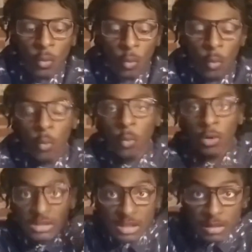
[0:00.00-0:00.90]

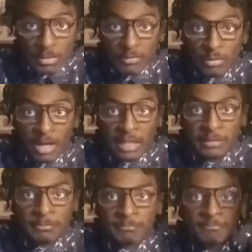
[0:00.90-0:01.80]
what's up everybody
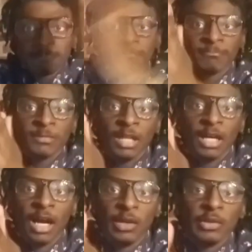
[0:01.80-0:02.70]

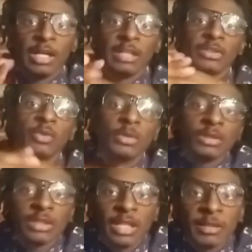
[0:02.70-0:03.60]
how you guys doing
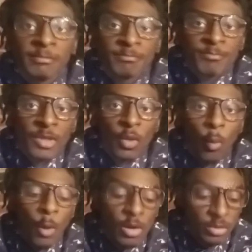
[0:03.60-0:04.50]
today
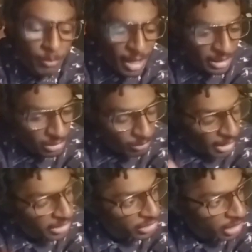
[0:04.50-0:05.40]
welcome back to
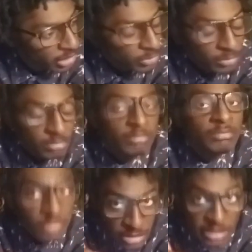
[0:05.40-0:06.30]
my channel
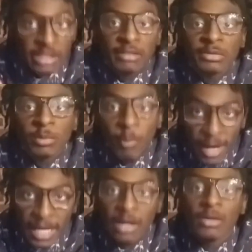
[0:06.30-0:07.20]
Steph's
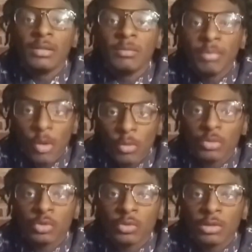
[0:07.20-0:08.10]
pile of
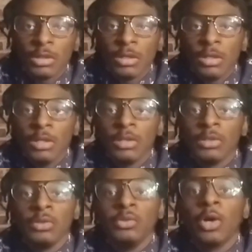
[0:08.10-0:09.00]
poetry
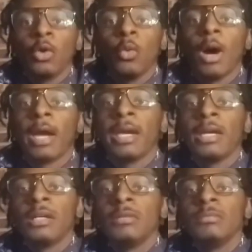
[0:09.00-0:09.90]
you know who i
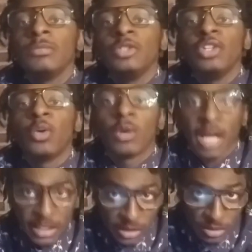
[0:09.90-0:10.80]
am you know what
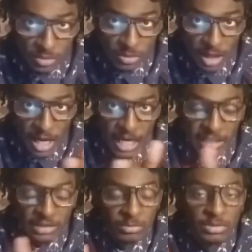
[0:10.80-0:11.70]
i do i
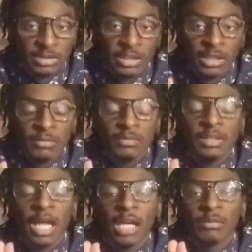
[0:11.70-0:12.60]
am death and
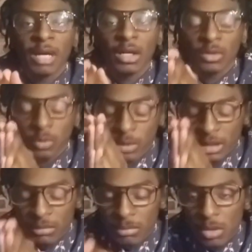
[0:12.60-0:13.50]
i am out here
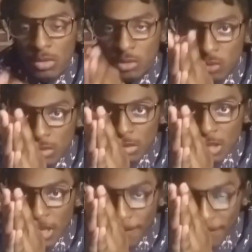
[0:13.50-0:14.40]
reading poetry
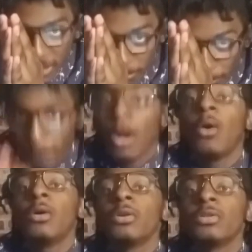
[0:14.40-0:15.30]
spitting
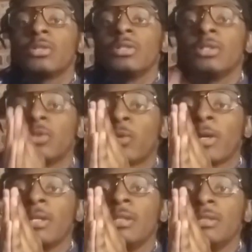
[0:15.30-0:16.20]
bars
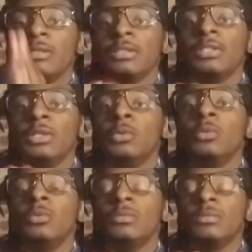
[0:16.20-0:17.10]
straight to you
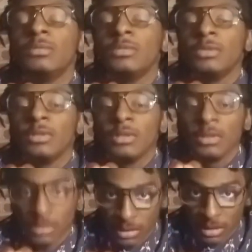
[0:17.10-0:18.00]

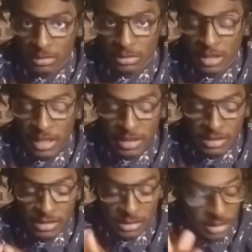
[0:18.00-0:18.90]
and
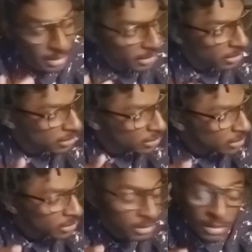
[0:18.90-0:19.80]
today's is
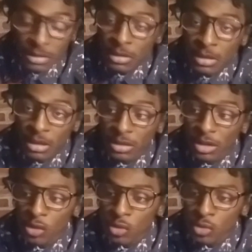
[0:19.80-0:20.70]

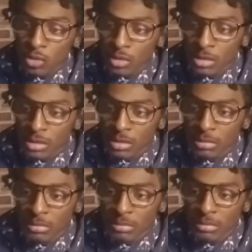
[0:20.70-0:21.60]
another
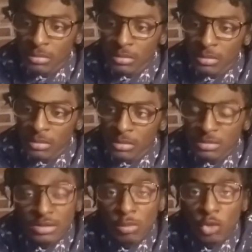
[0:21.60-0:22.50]

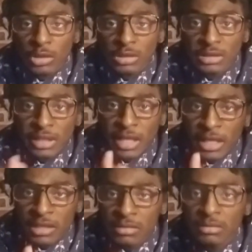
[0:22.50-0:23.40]
somewhat good day
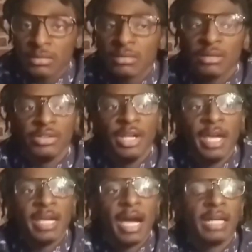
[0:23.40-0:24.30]
a
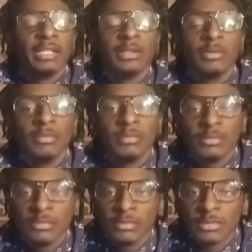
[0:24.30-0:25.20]
day i am
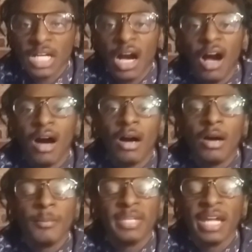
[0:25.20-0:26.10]

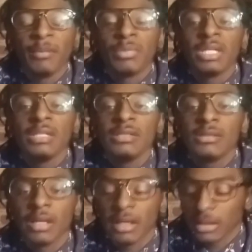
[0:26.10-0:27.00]
calm and at peace
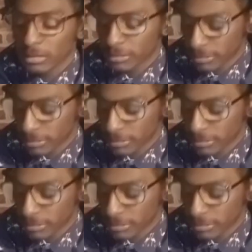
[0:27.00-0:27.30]
and